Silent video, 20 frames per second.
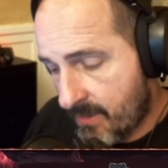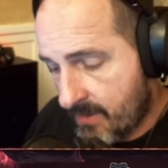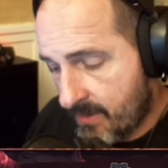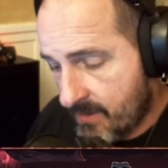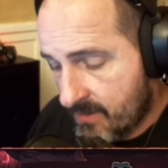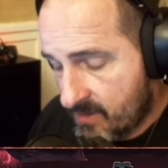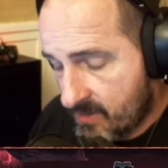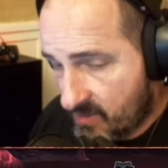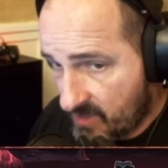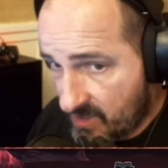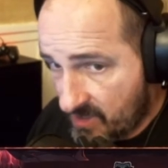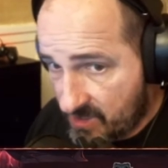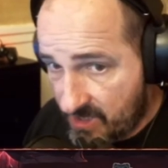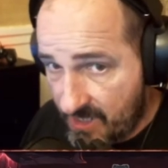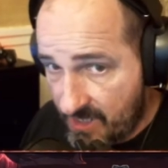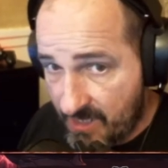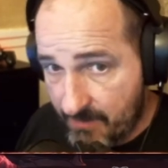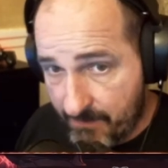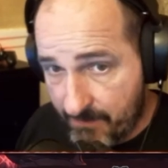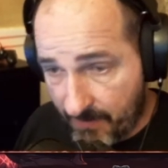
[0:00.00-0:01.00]

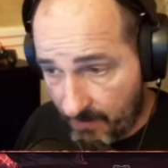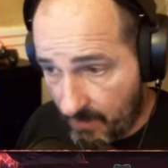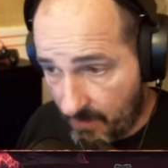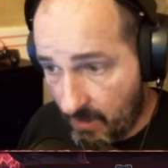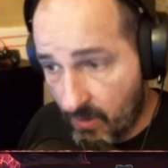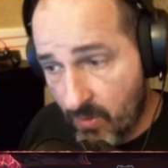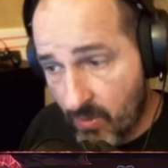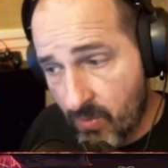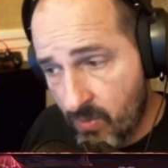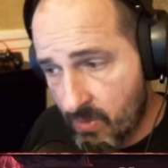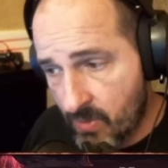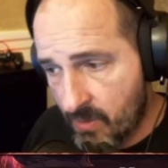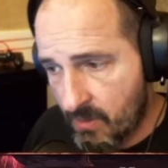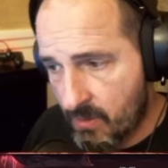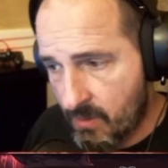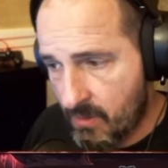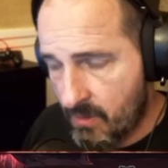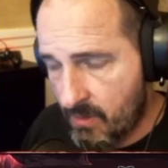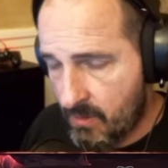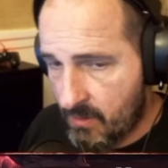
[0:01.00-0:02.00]
16 and below,
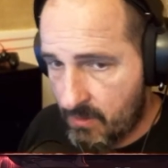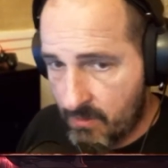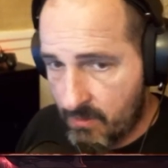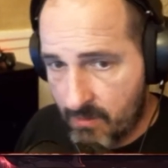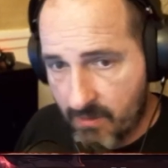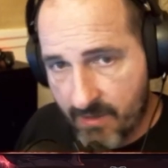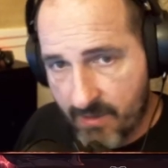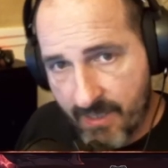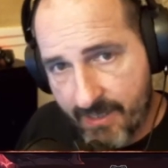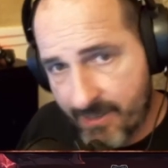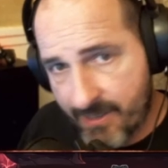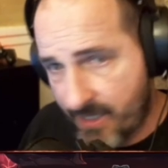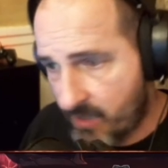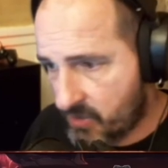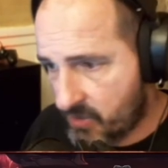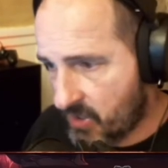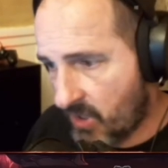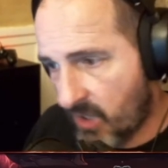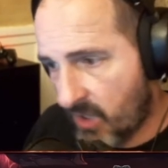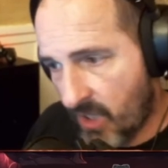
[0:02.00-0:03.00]
there's
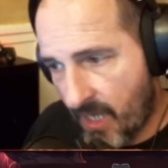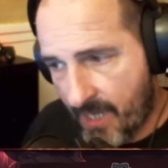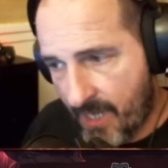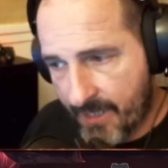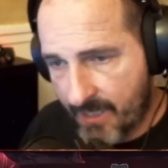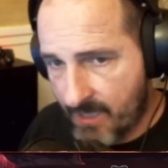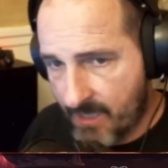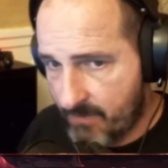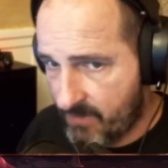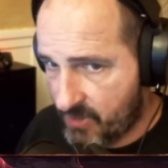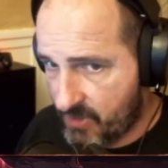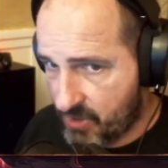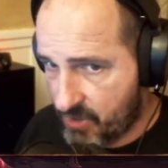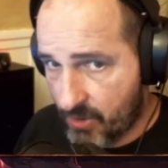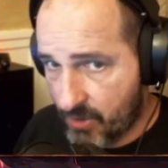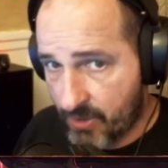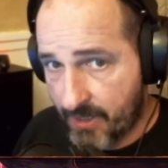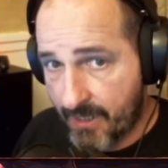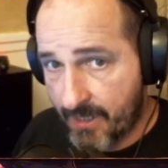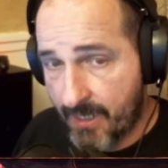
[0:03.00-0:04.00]
a lot of
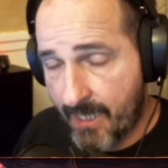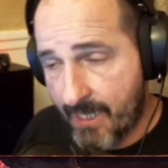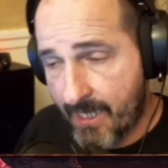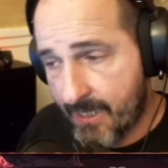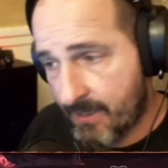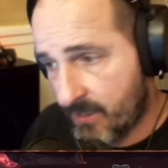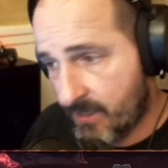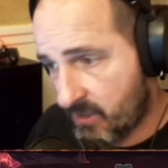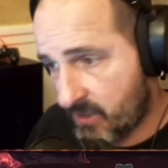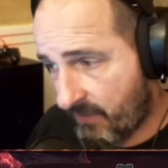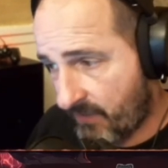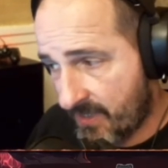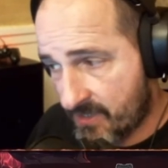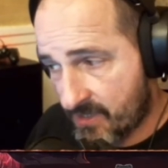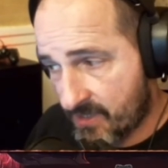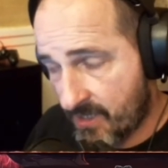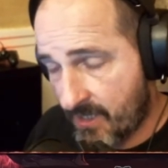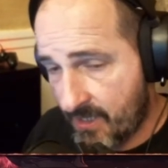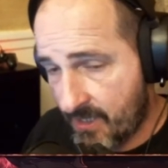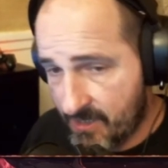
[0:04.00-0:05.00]
immaturity. And let's face
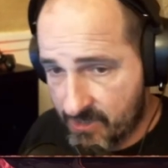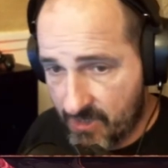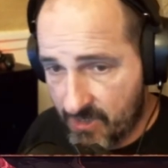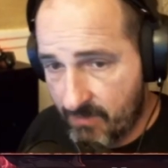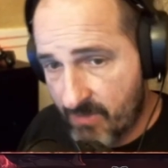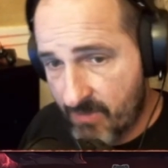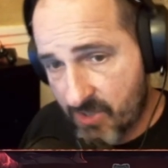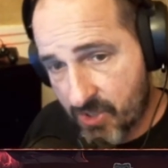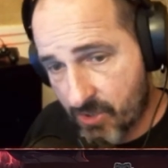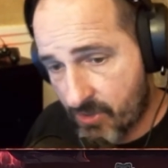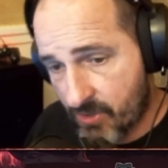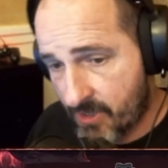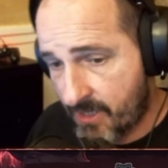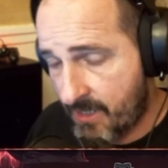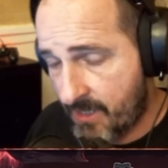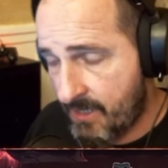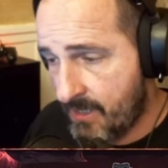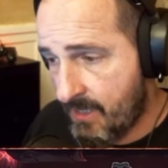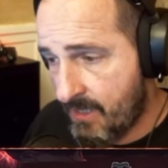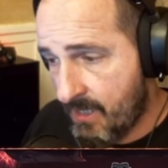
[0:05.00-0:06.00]
it, his
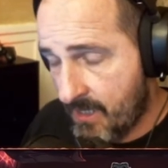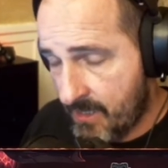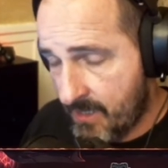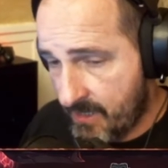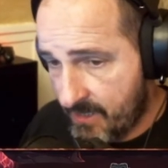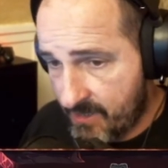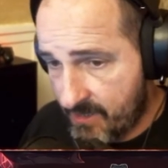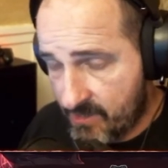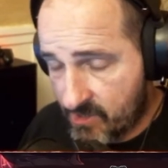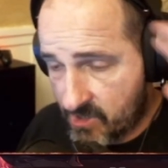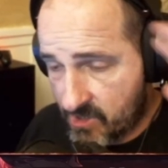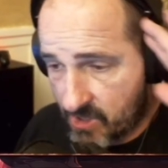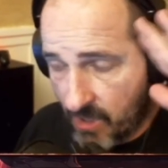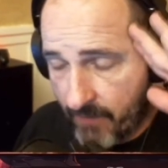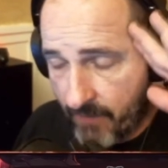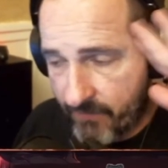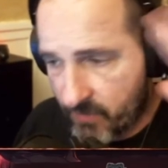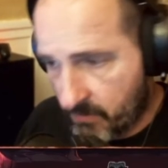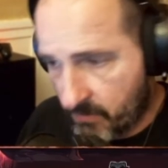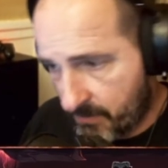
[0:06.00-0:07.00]
immaturity, his
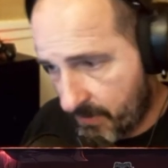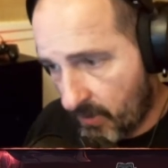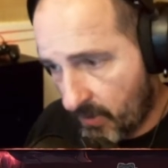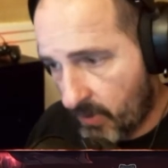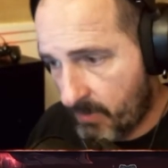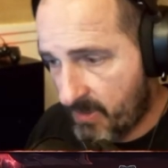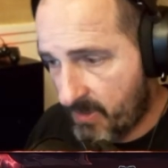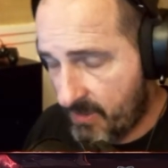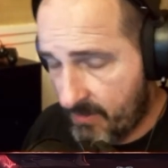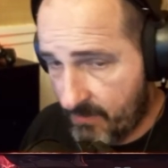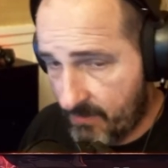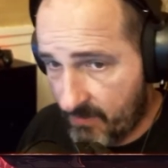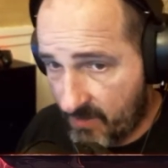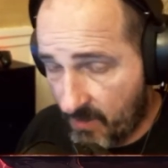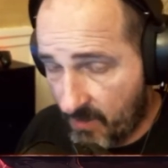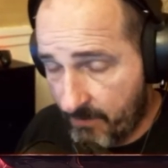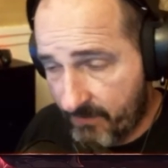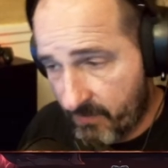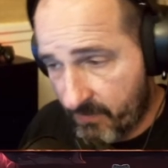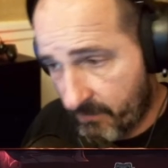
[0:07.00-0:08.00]
comfortability
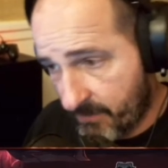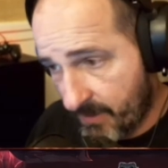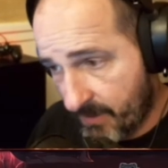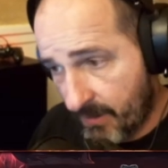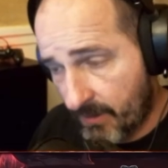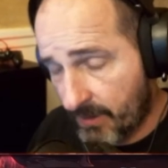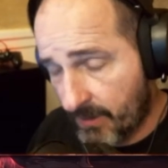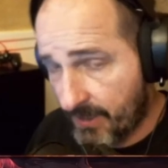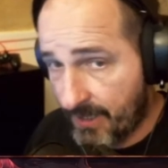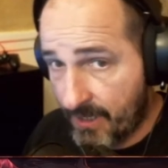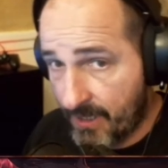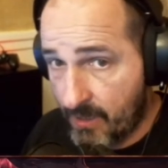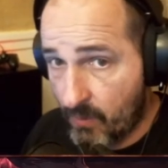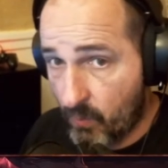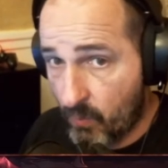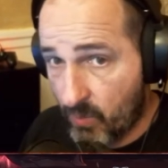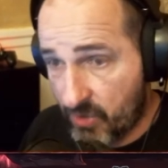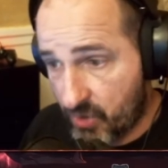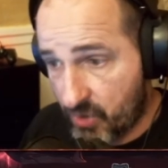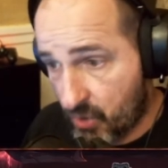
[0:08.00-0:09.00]

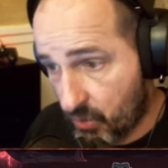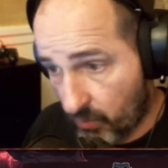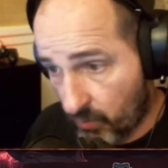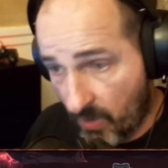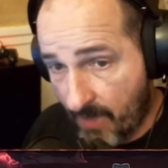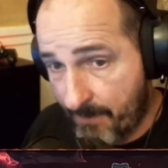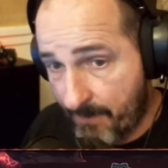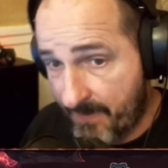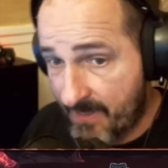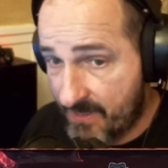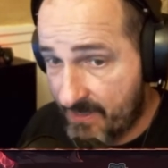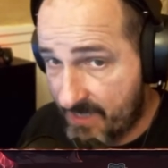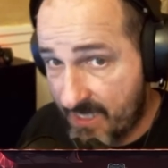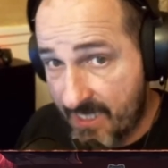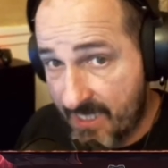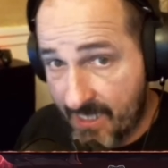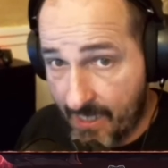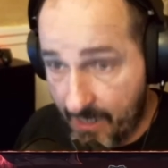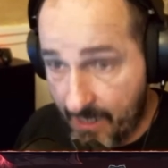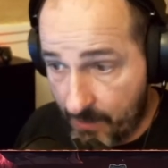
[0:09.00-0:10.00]
with dropping the
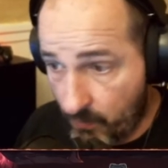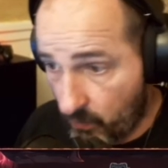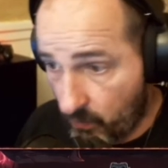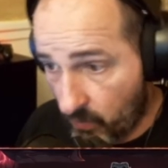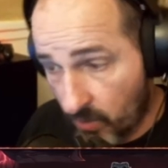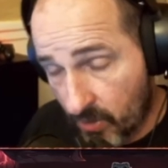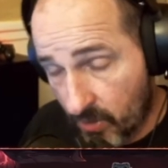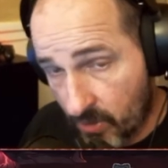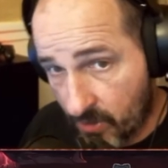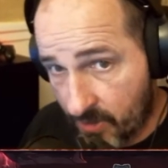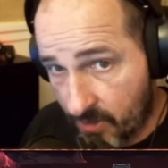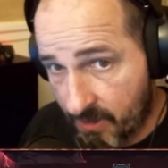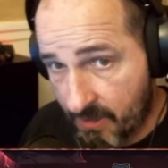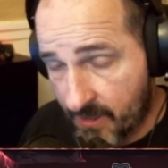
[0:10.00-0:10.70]
N-word